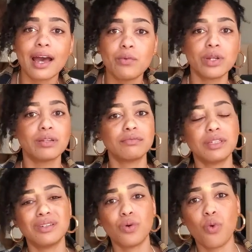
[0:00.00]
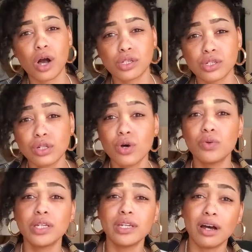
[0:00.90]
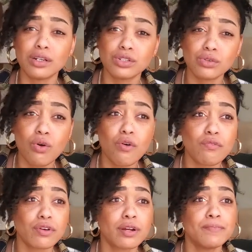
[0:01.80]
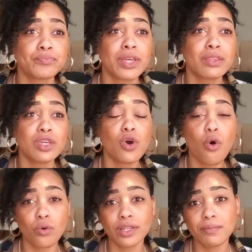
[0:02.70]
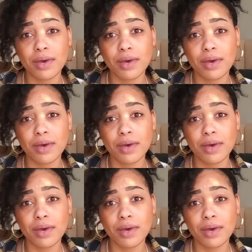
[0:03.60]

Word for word: I would, you know, walk slowly, hunched over. The only